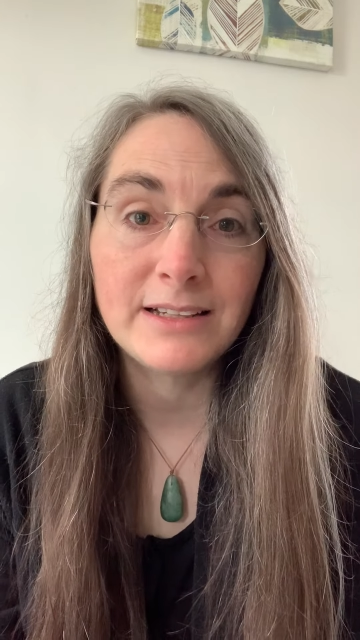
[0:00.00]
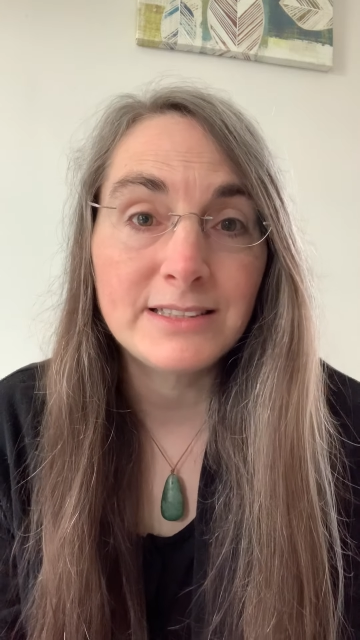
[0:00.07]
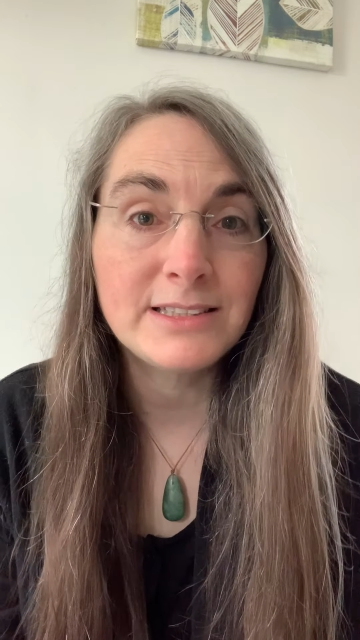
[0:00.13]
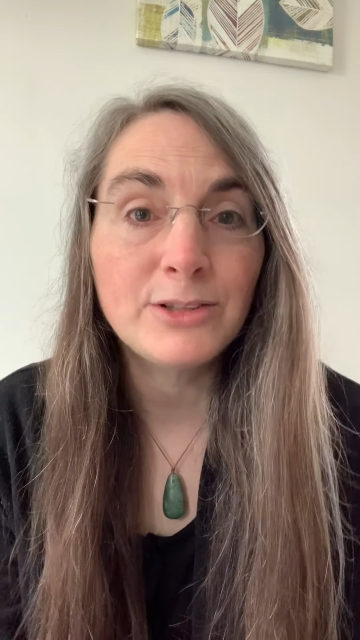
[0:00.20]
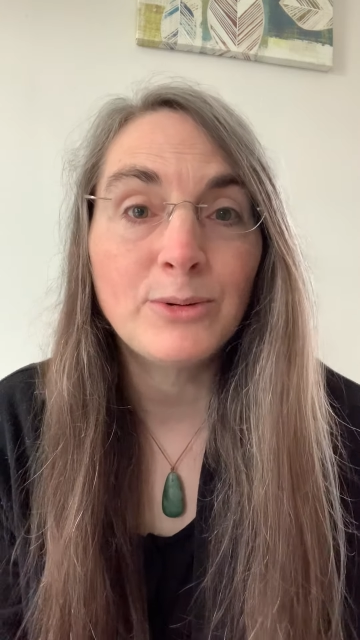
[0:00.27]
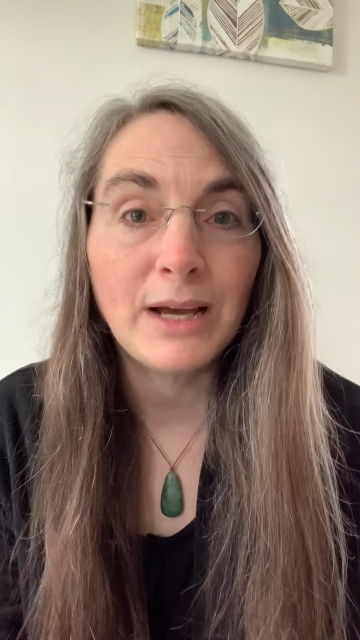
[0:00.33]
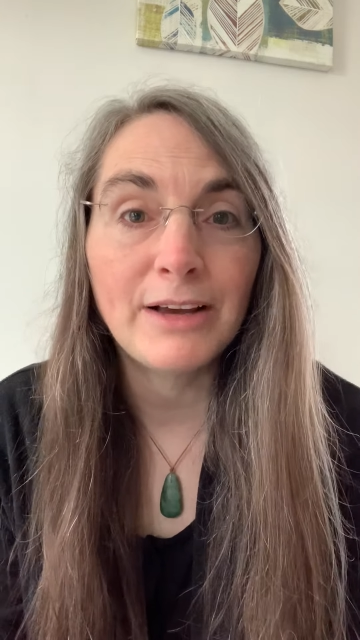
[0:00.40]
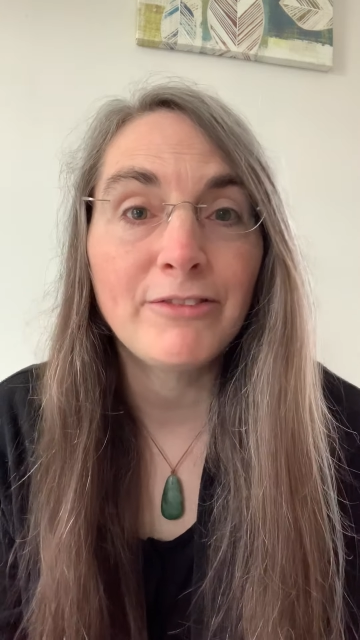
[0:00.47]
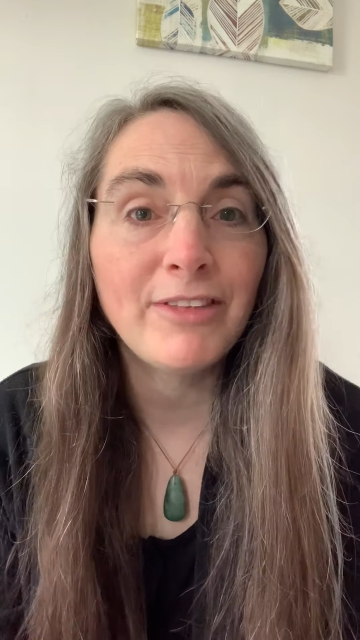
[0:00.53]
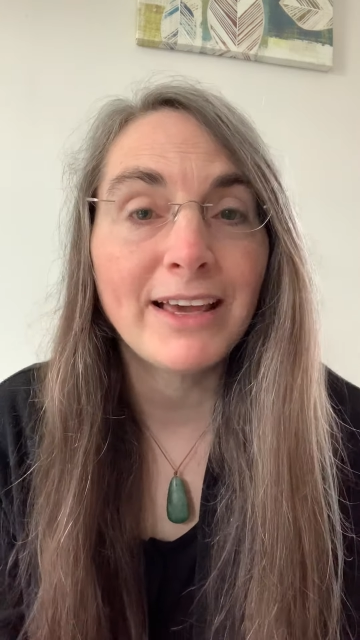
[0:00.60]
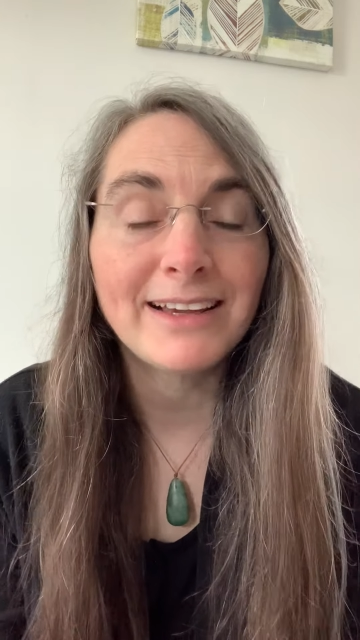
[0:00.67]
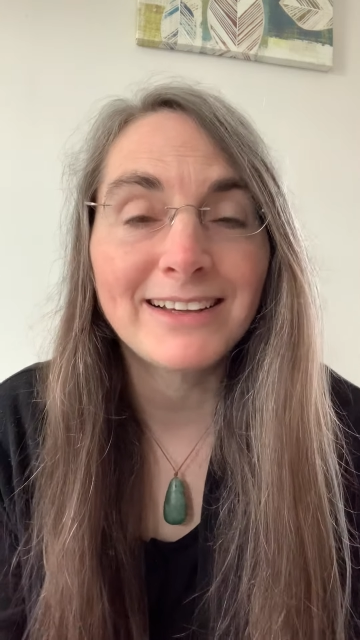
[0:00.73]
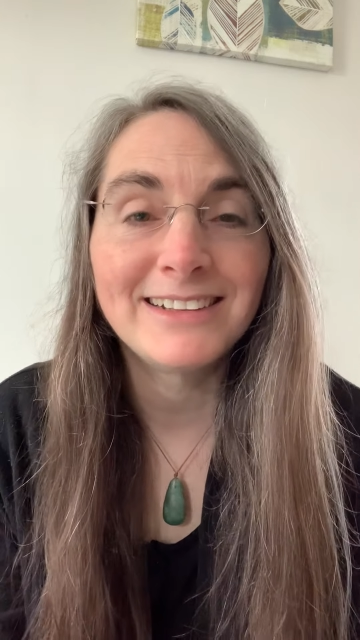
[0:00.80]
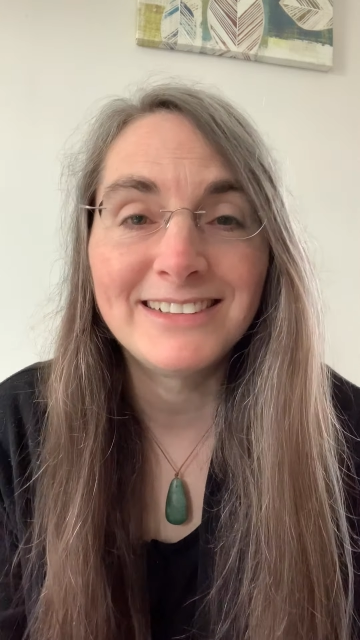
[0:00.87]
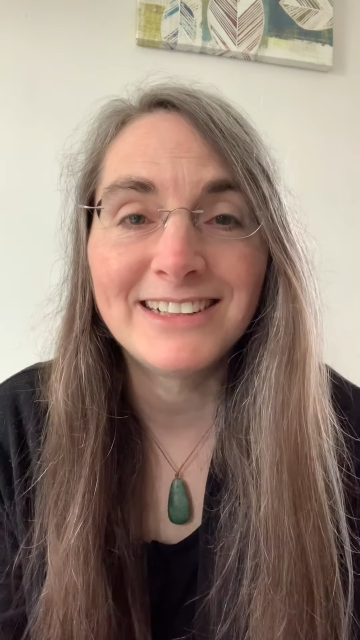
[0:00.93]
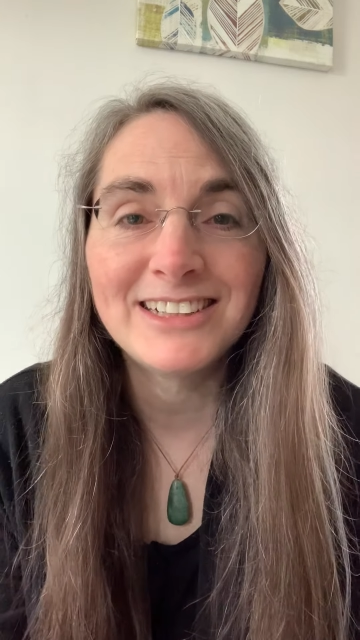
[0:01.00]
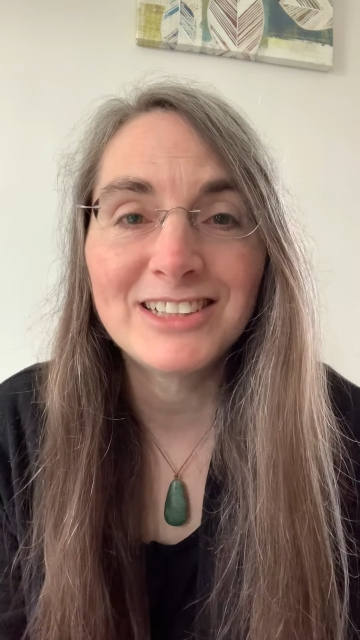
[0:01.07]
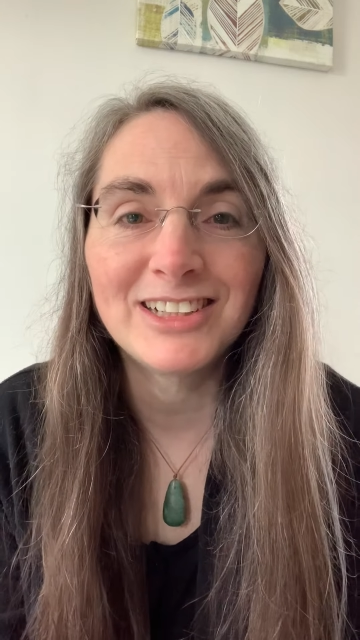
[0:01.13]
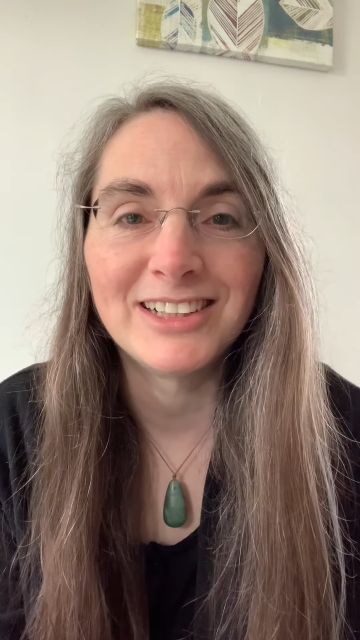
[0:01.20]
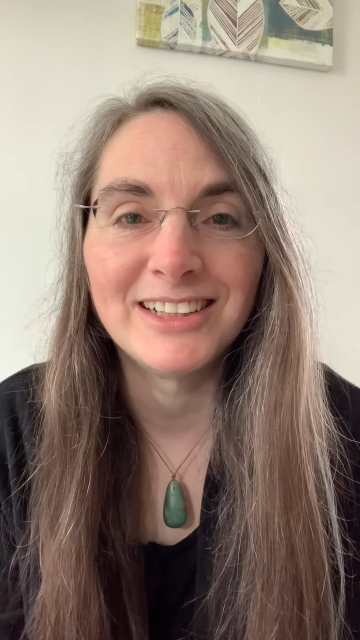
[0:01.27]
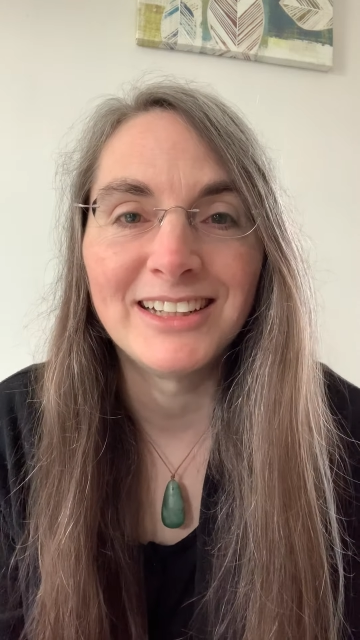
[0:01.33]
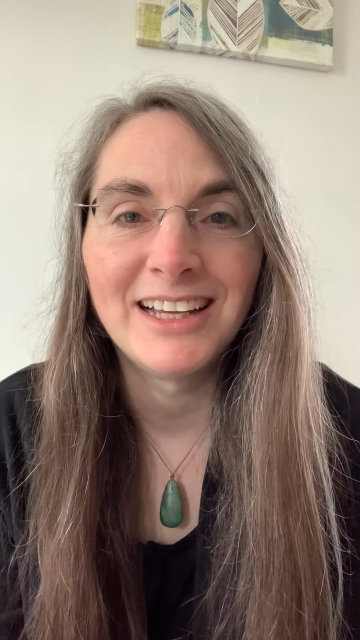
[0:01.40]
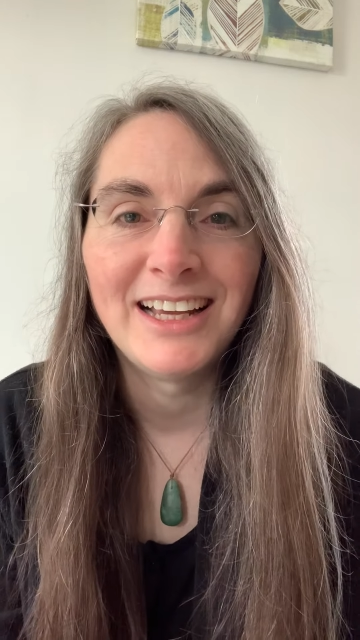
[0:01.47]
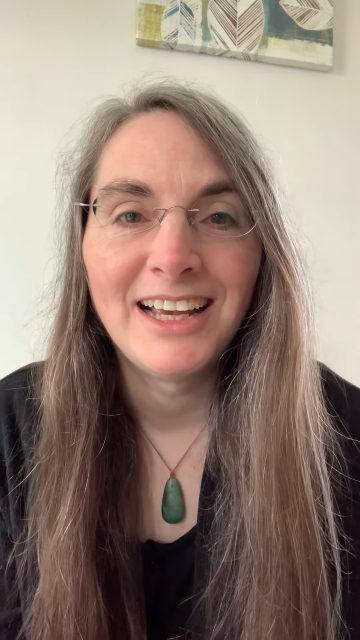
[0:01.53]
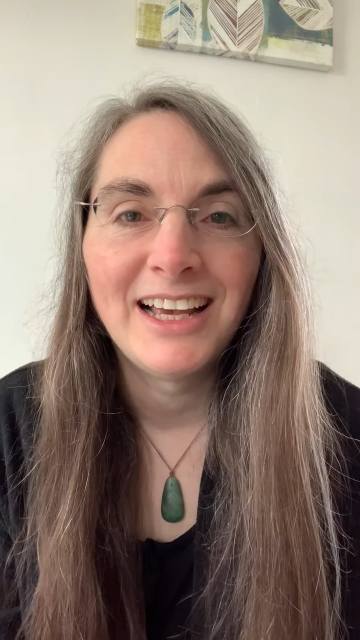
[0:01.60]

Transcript: still have that condition,